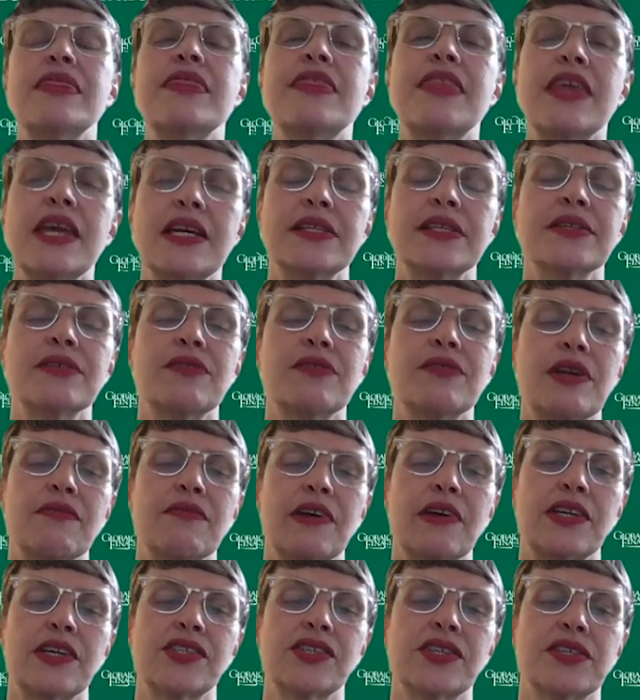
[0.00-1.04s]
These are
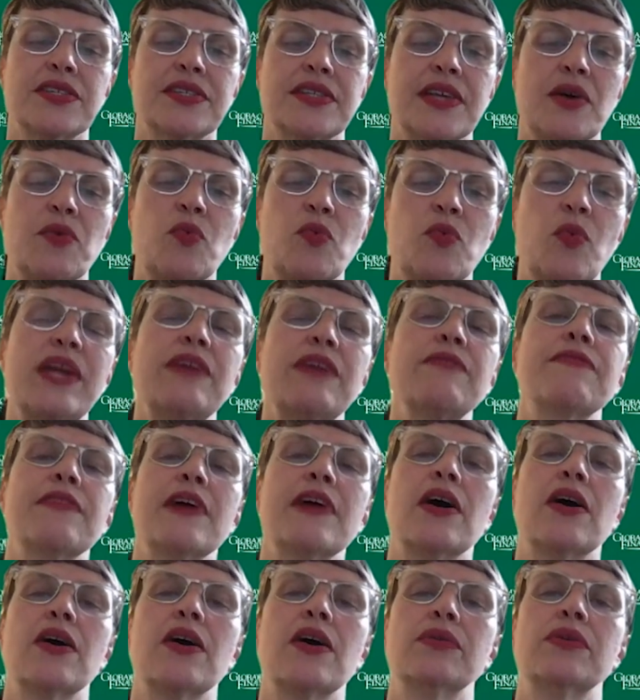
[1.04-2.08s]
innovations that we
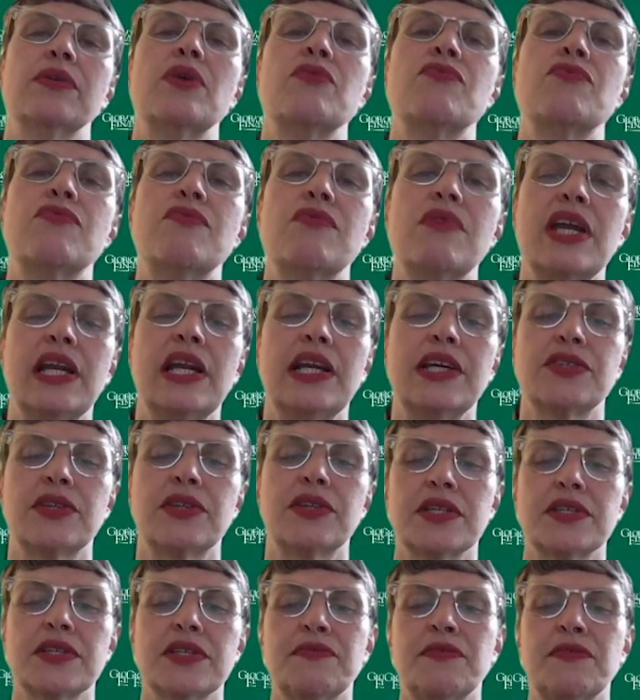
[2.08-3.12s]
felt really
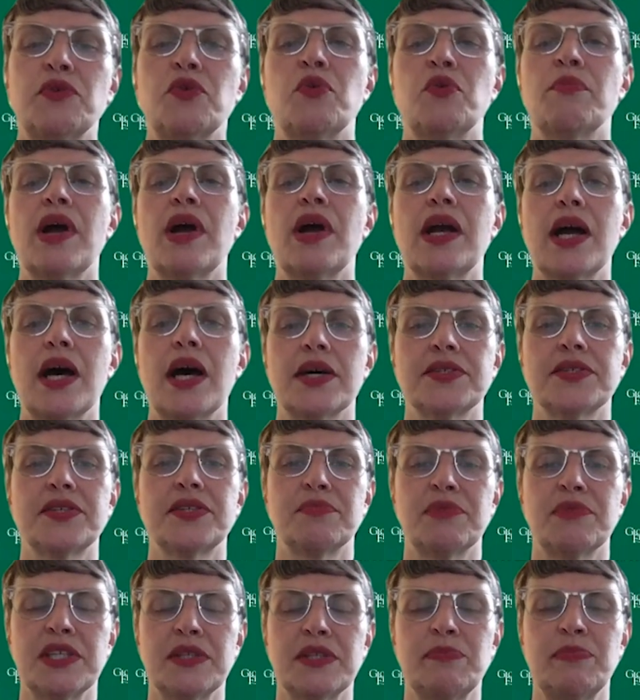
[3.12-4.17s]
transform
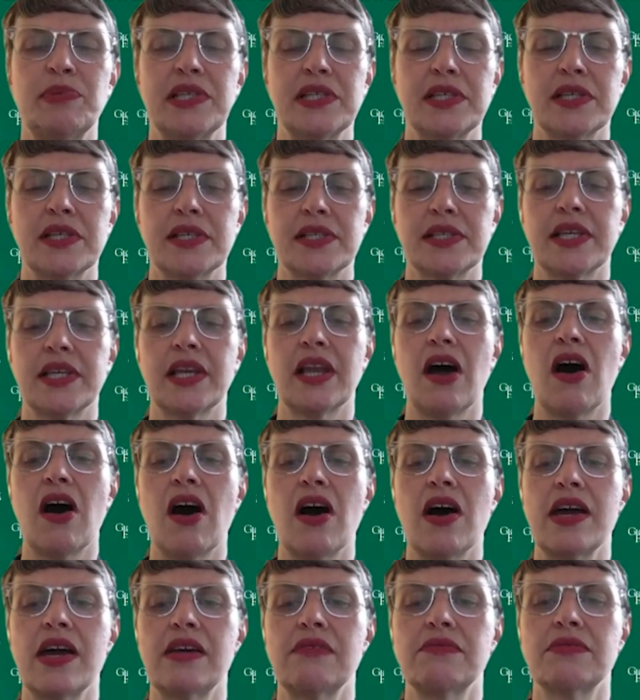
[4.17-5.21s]
customers' business
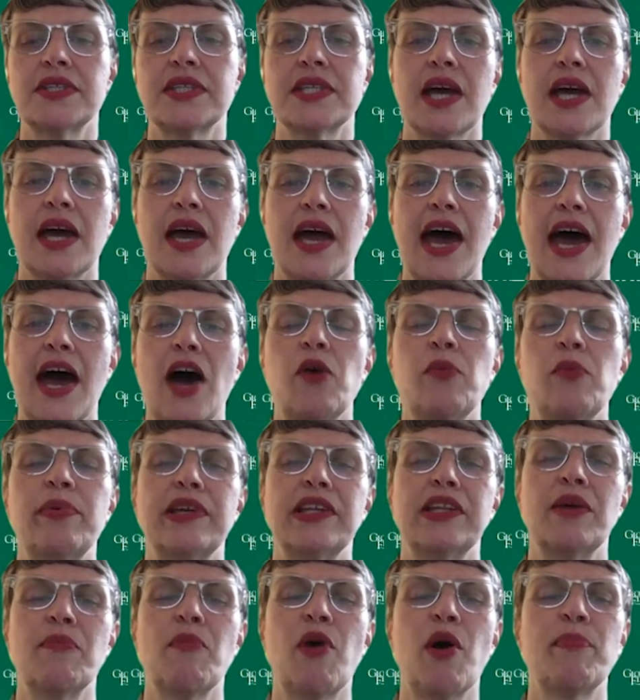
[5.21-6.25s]
lives,
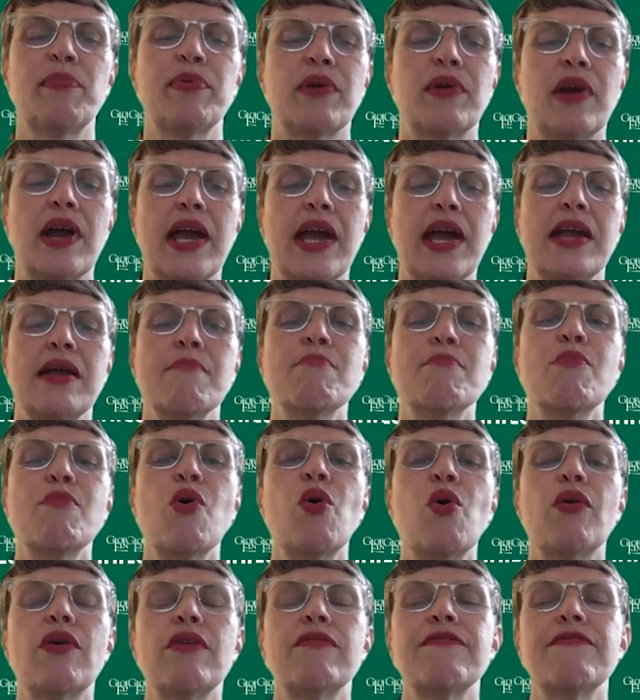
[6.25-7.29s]
helping them operate
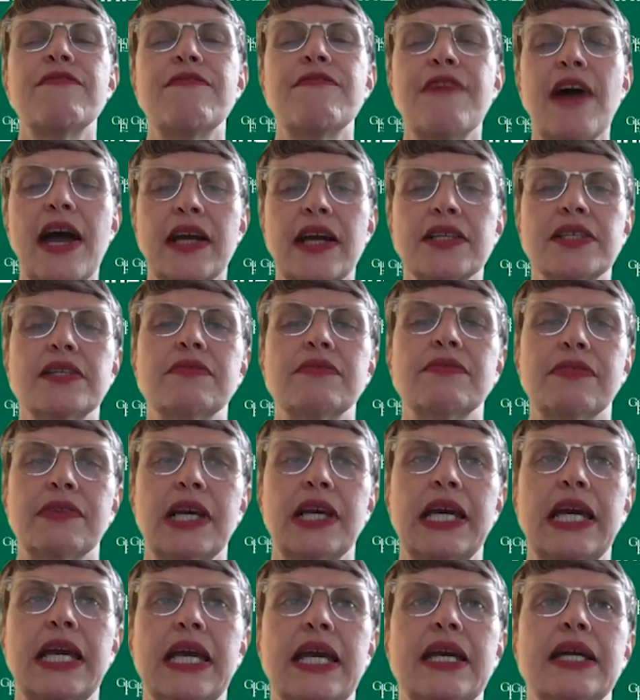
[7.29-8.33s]
more
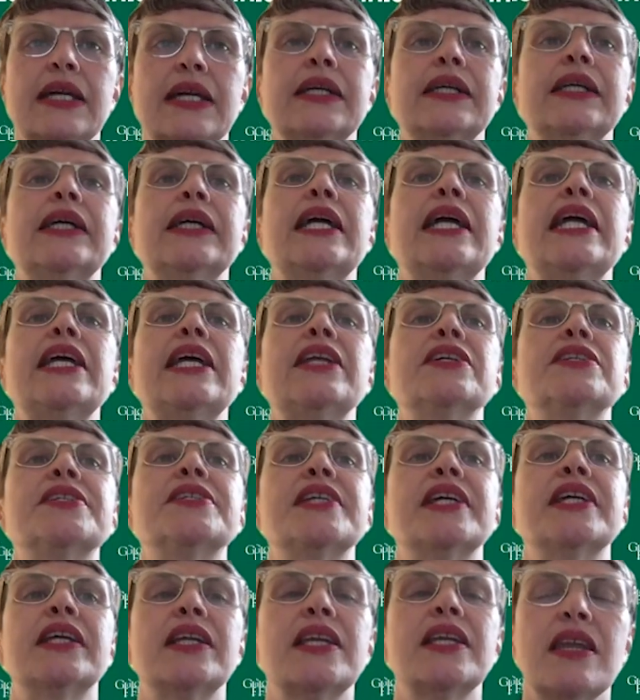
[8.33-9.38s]
effectively in
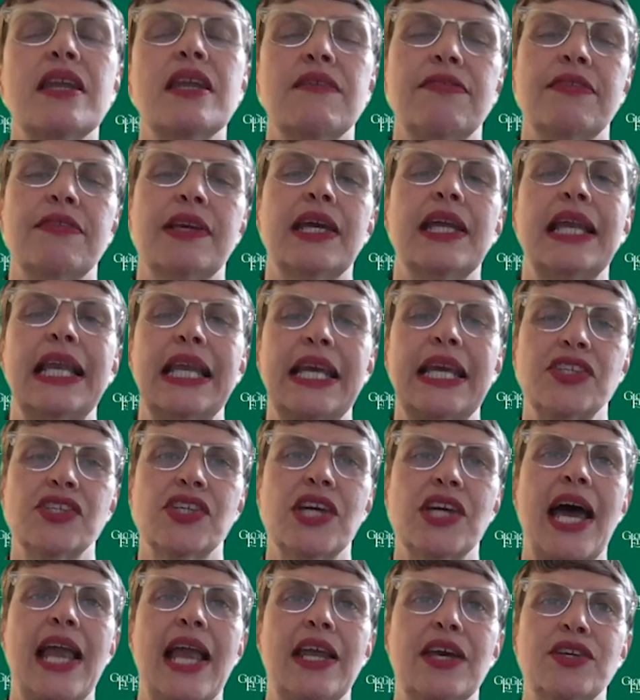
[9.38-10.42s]
a
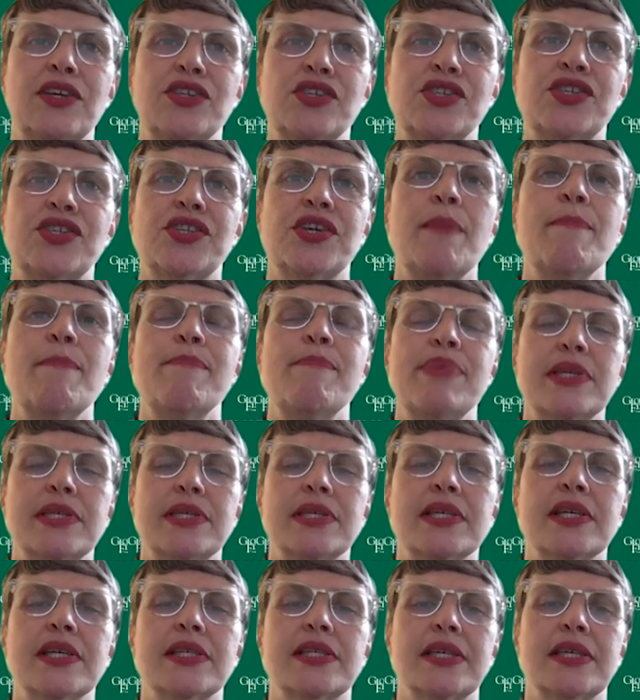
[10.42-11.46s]
significantly challenged
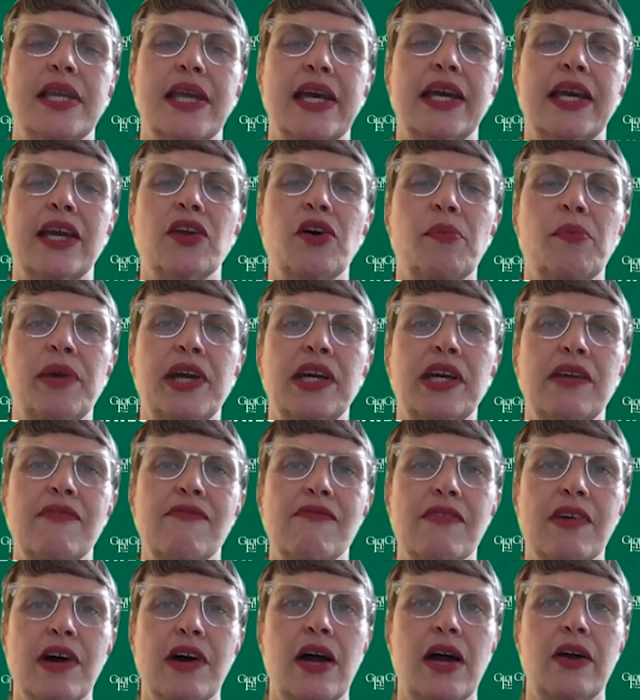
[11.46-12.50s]
business and
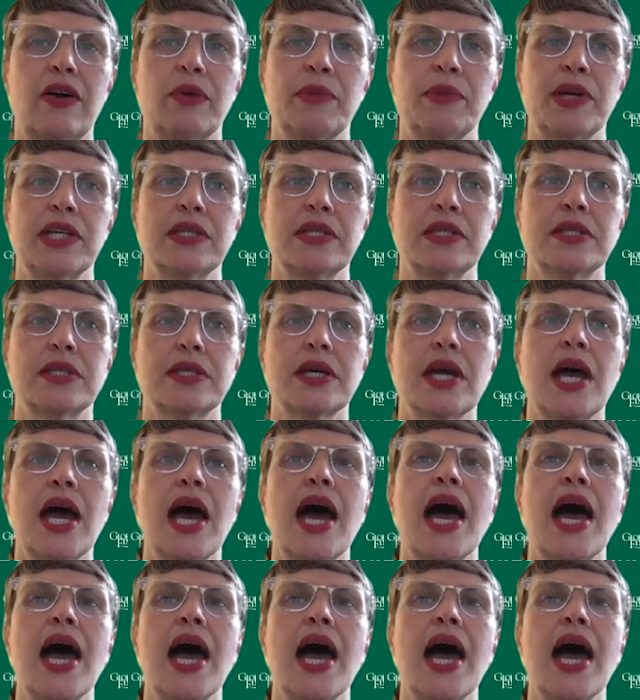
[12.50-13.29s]
economic environment,